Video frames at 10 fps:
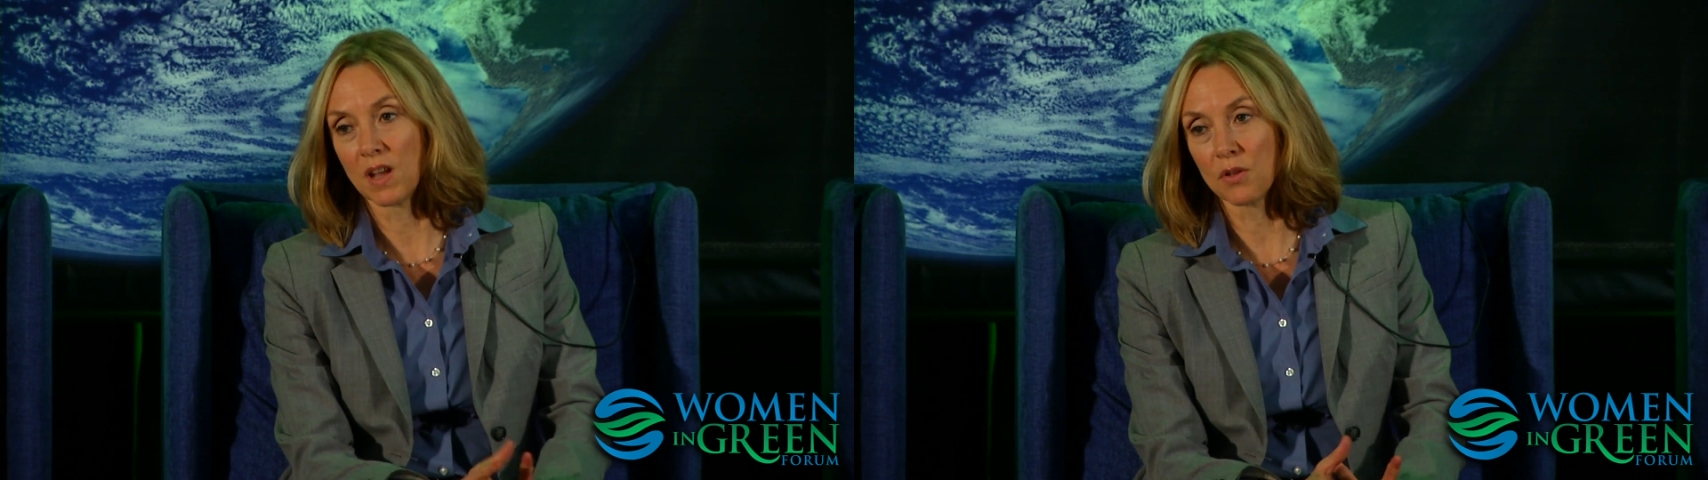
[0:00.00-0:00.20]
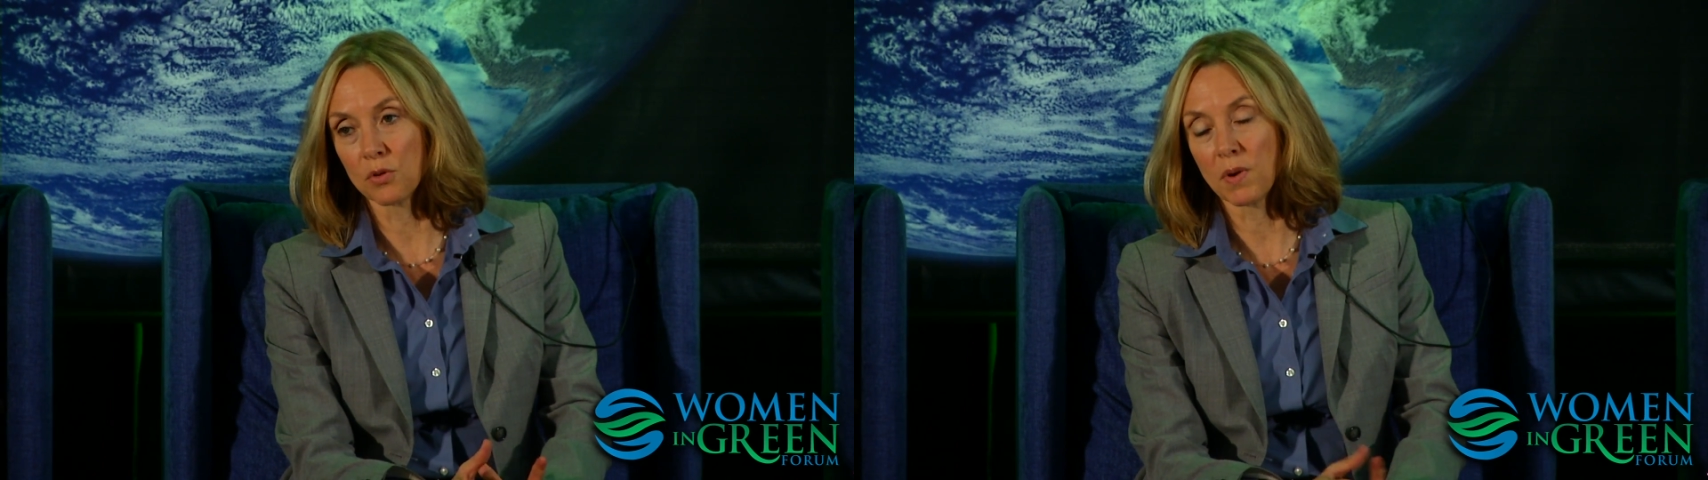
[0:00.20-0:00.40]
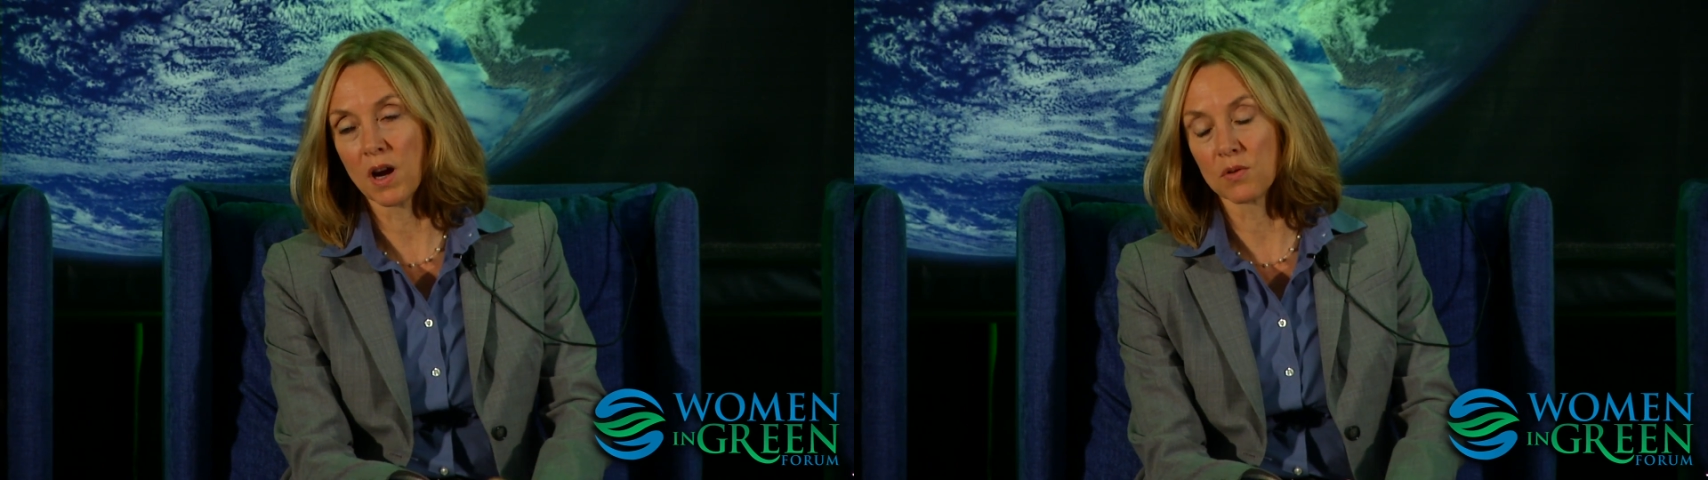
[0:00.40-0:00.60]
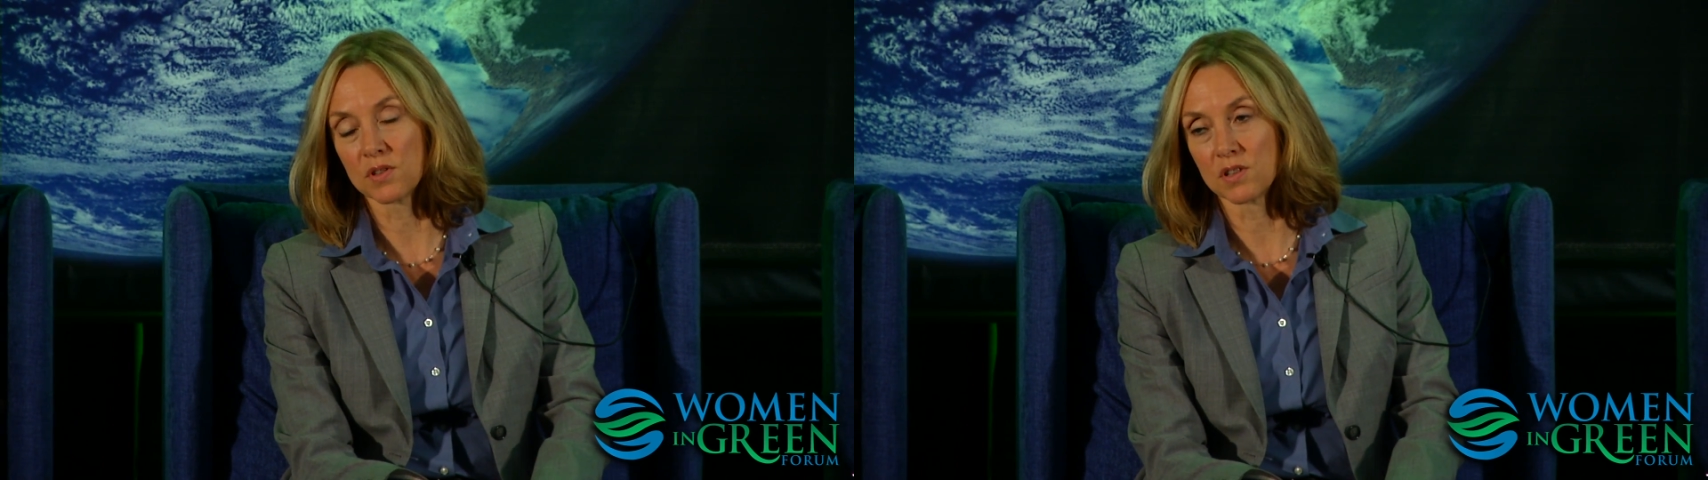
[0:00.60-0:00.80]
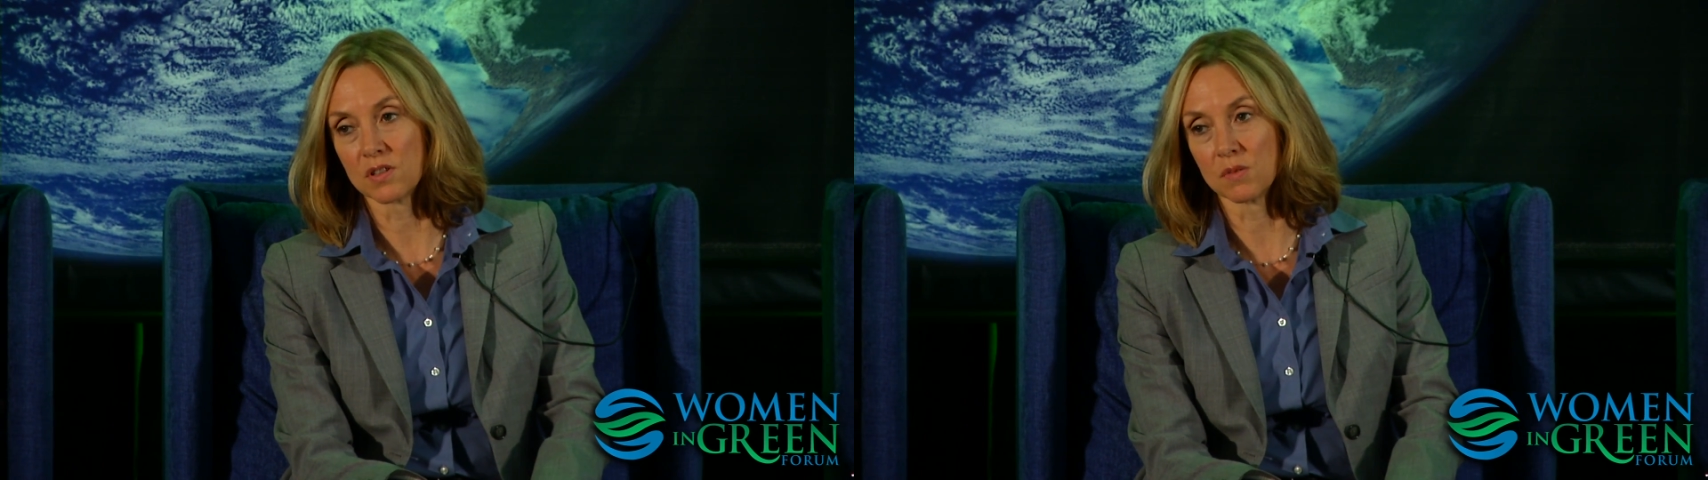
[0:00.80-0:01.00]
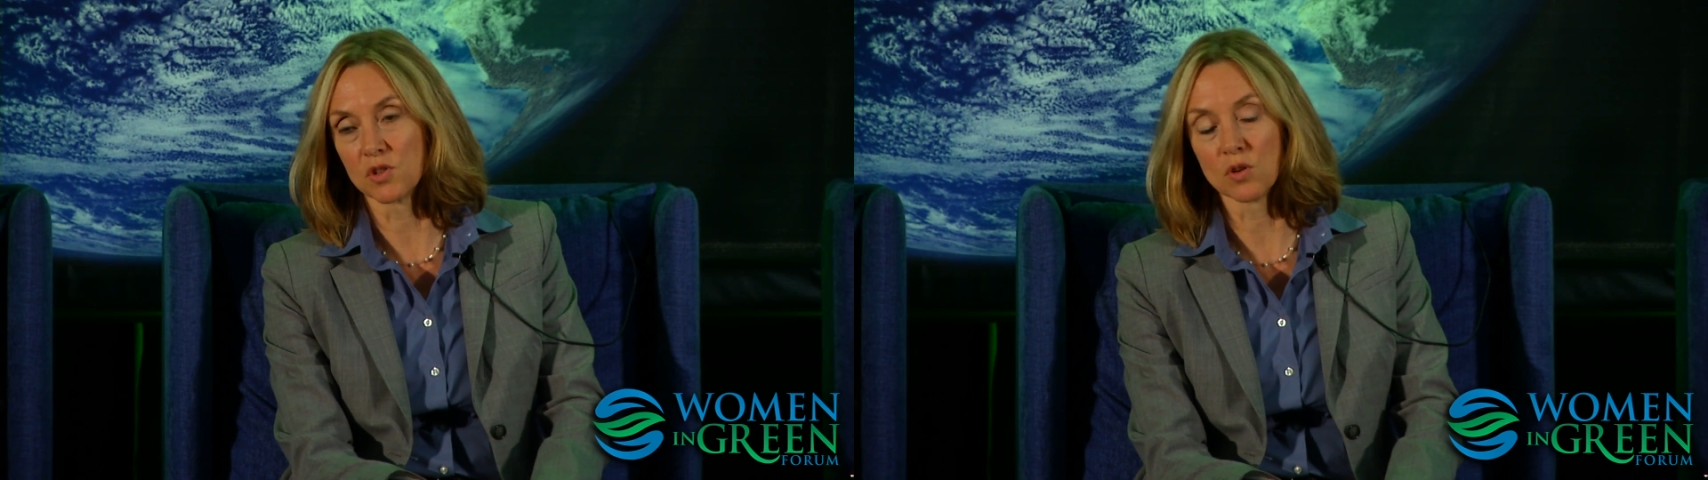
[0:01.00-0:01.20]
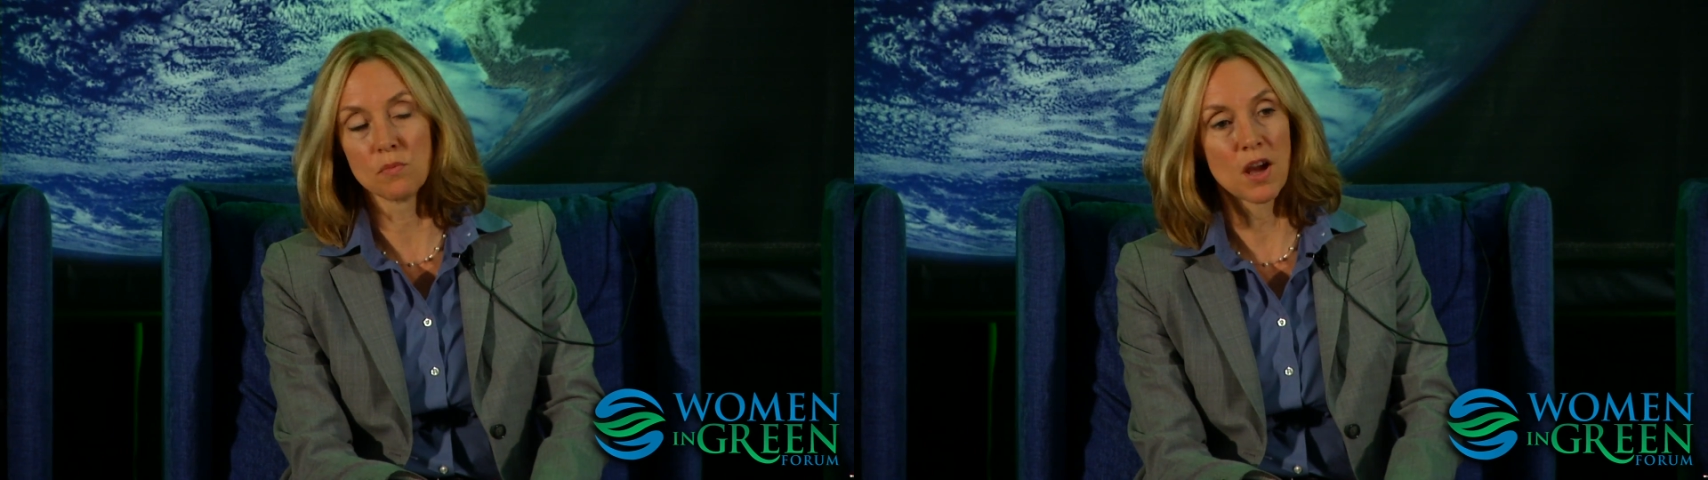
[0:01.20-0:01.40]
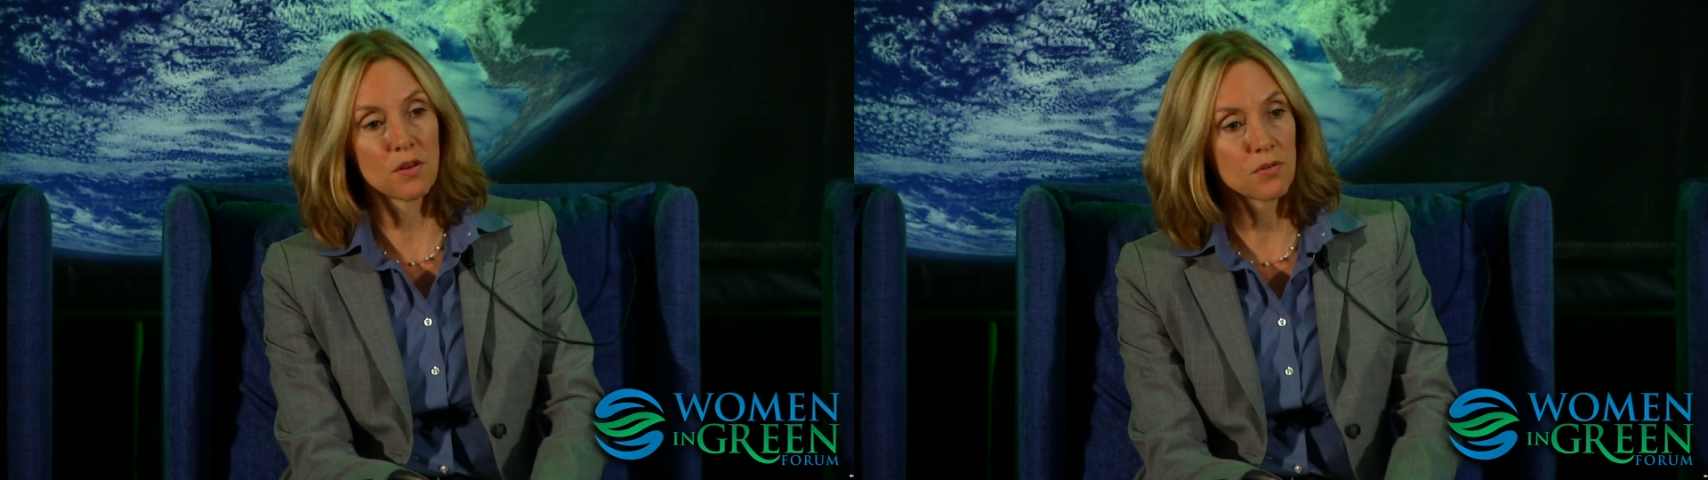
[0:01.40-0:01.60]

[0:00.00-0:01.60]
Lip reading: other power systems are about a